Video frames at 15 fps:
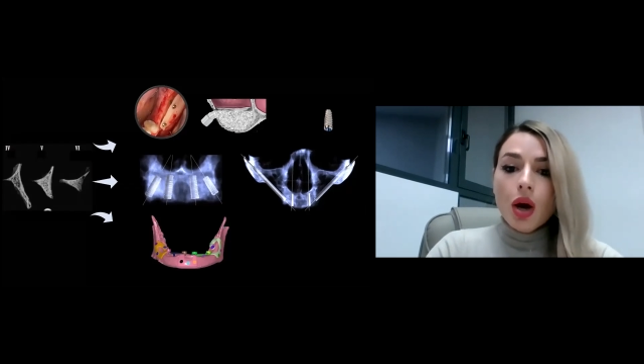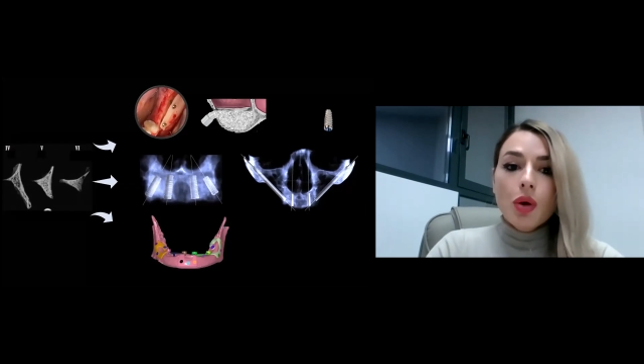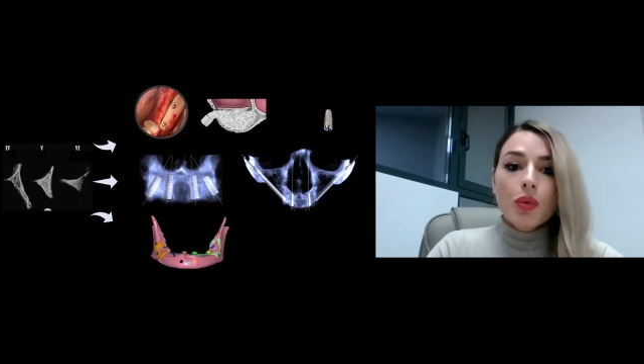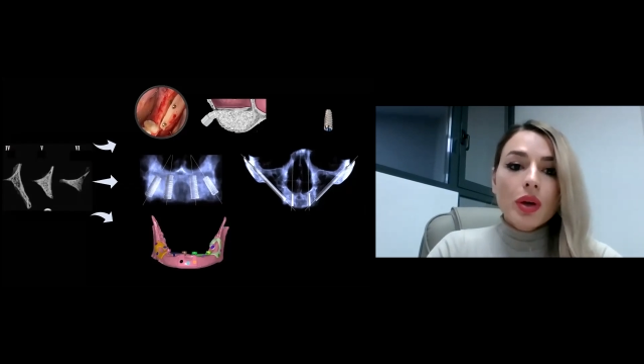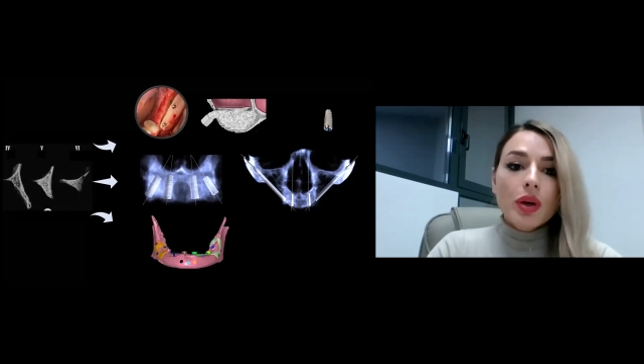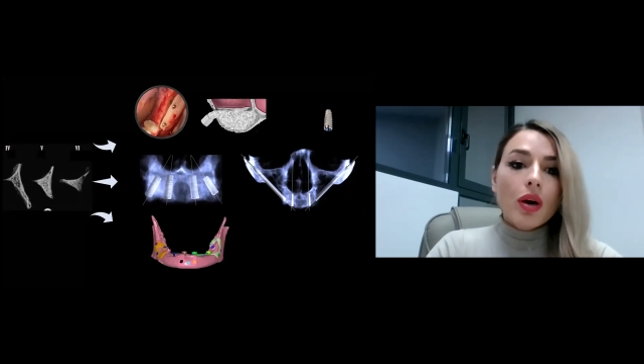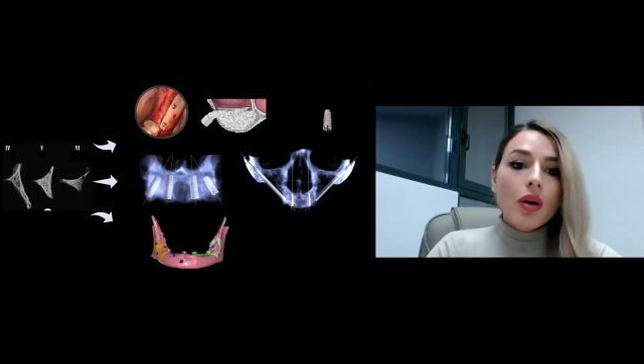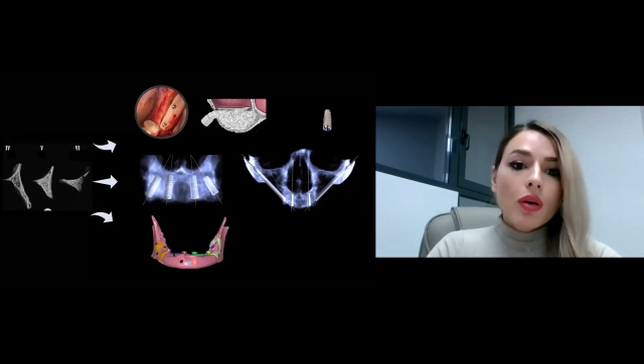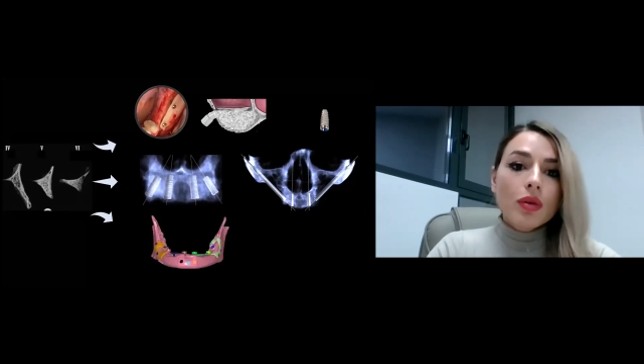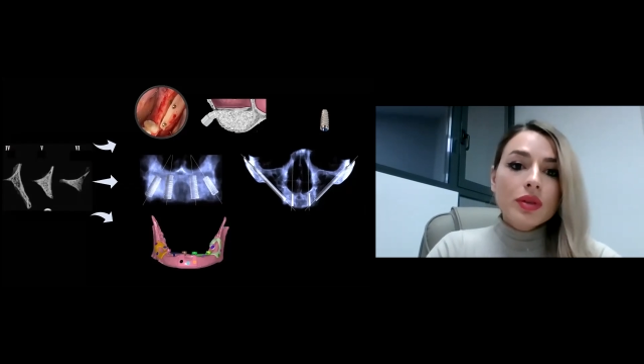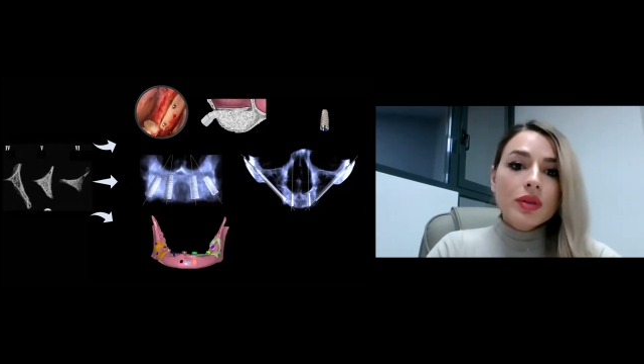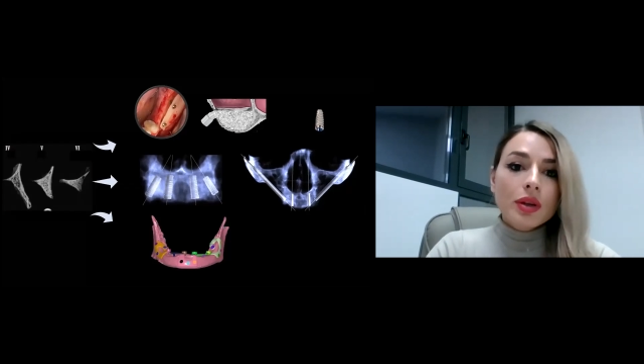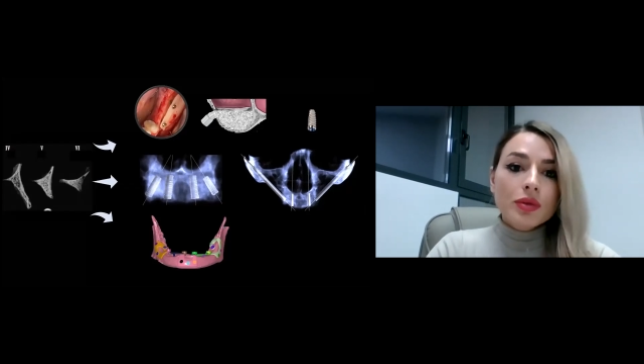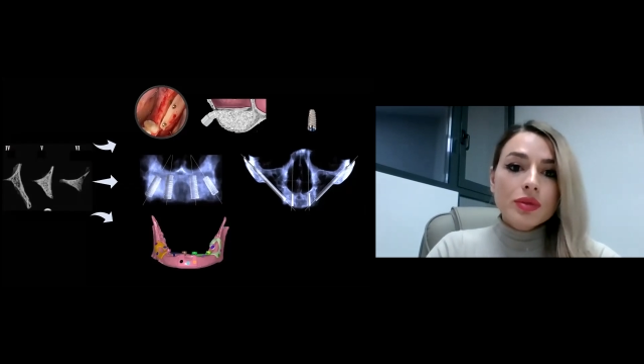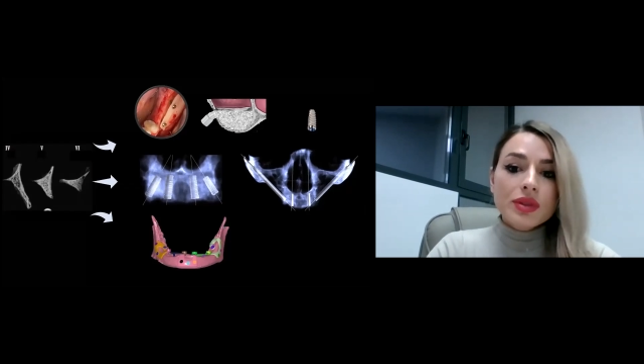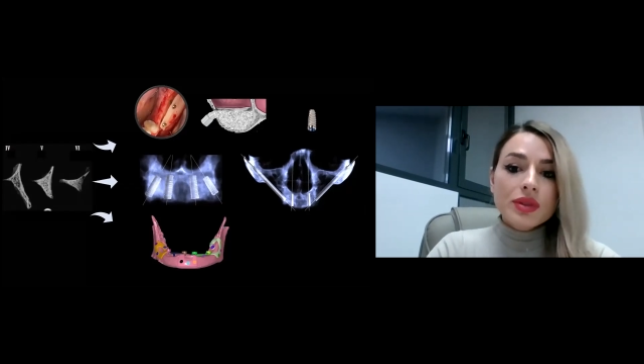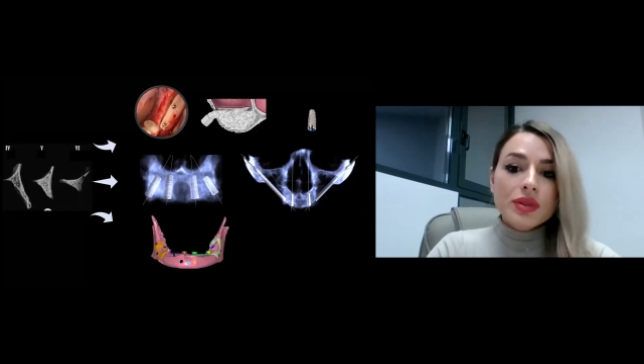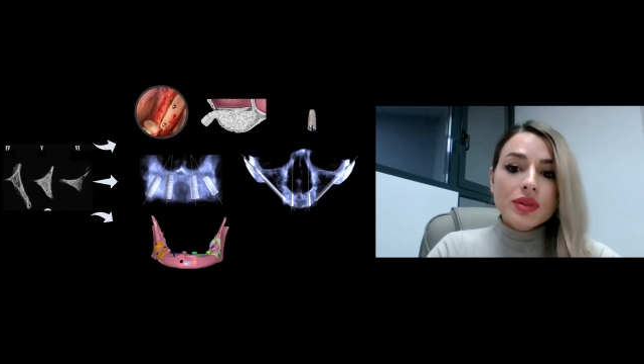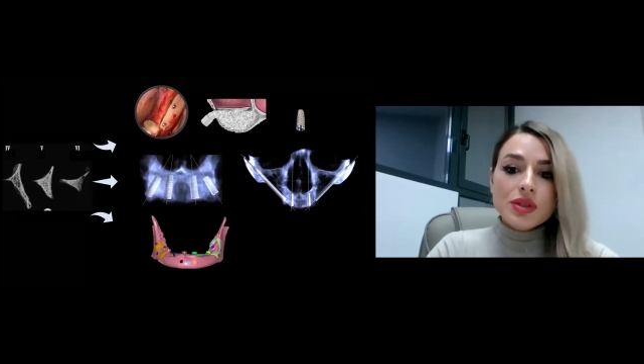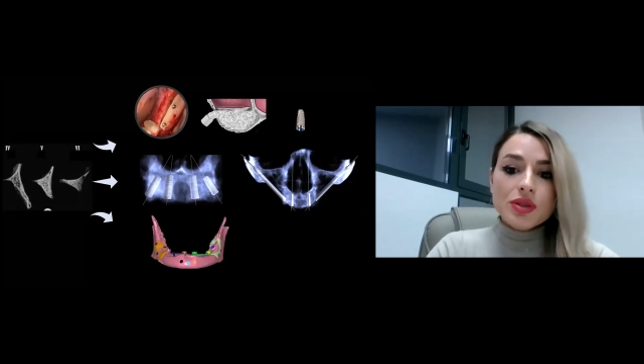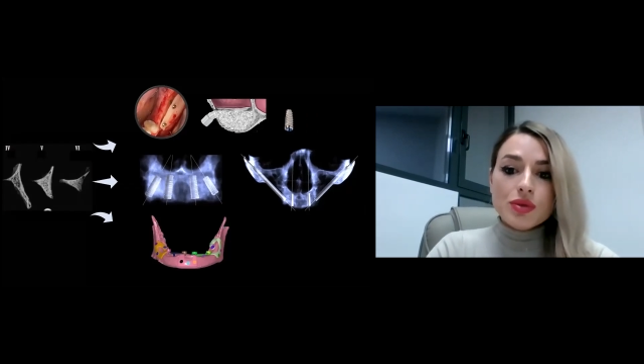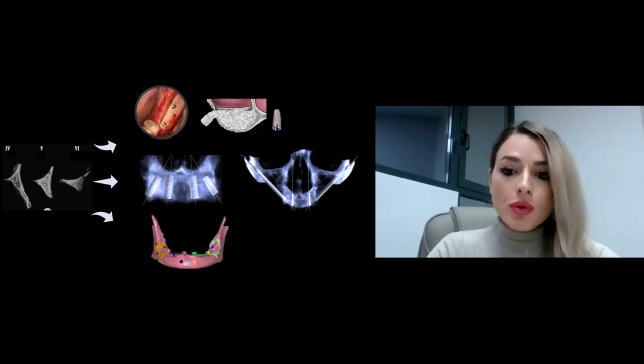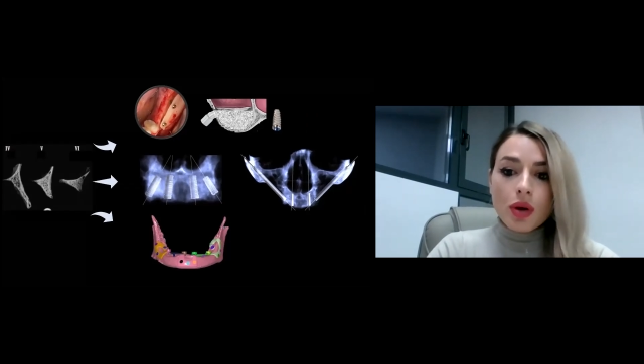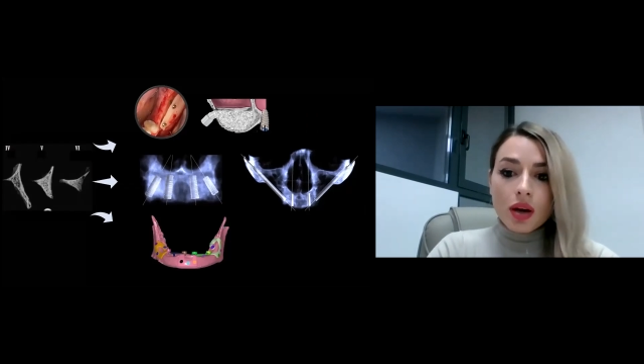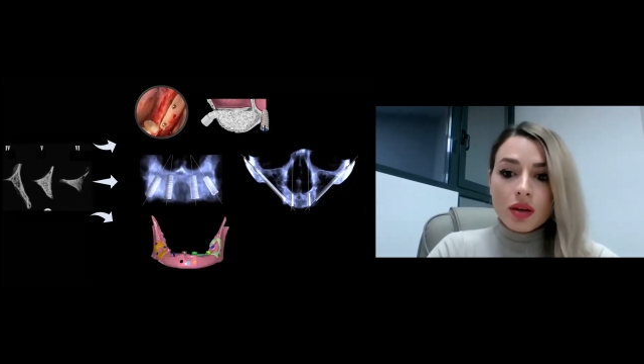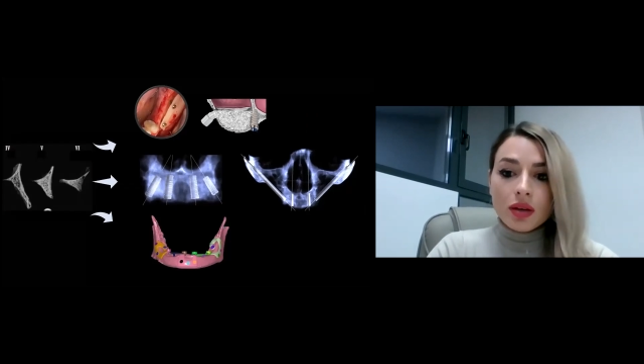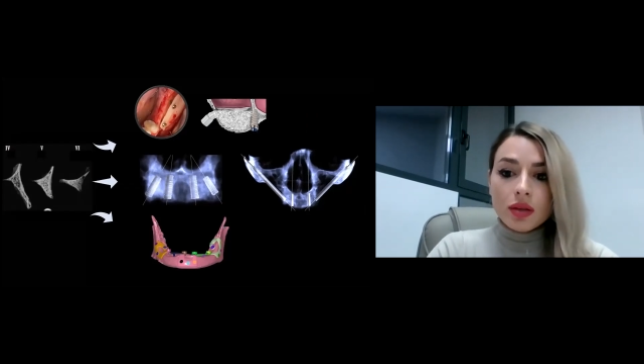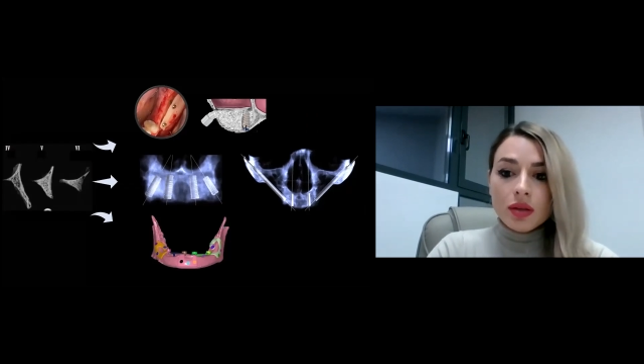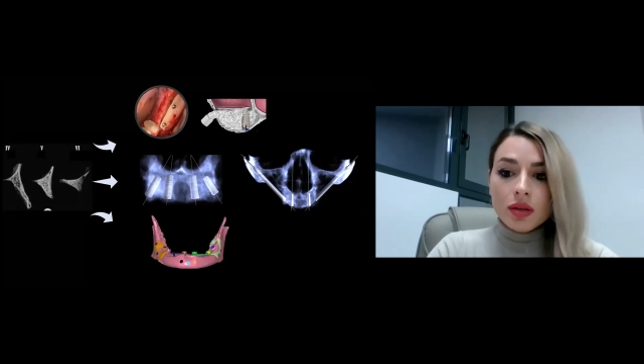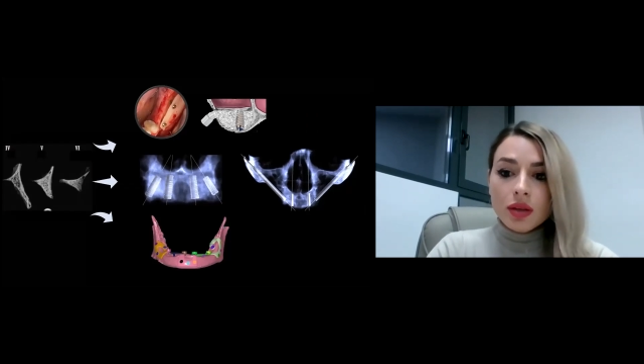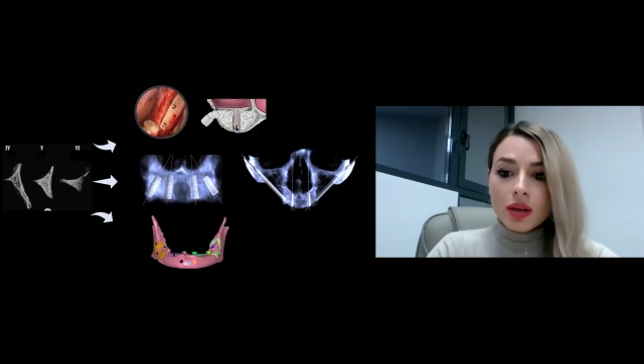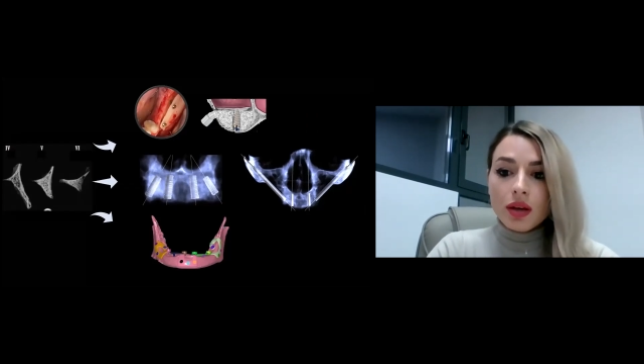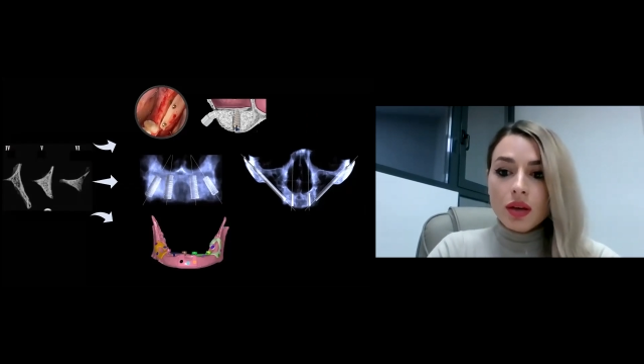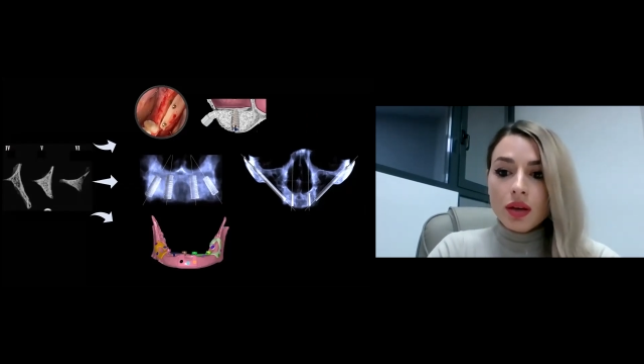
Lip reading: We all know the struggle